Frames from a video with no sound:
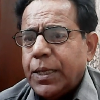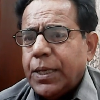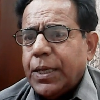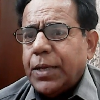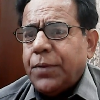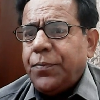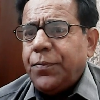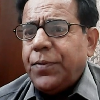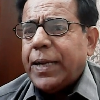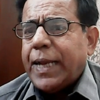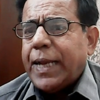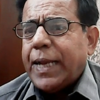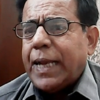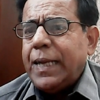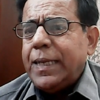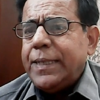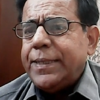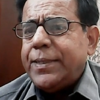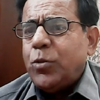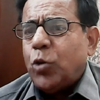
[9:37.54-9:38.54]
where L
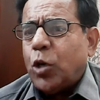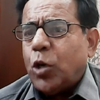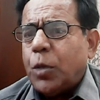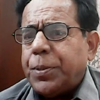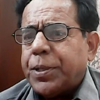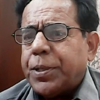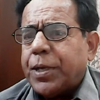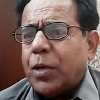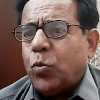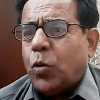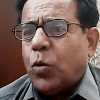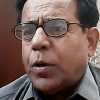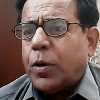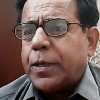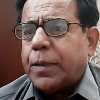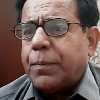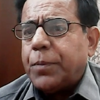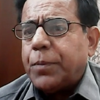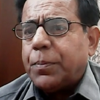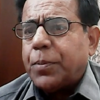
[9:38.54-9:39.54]
is the orbital
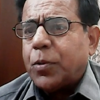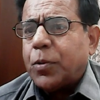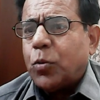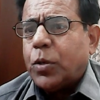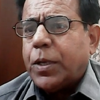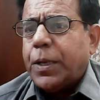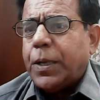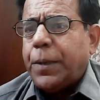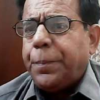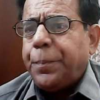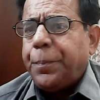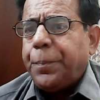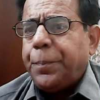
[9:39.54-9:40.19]
quantum number. Okay,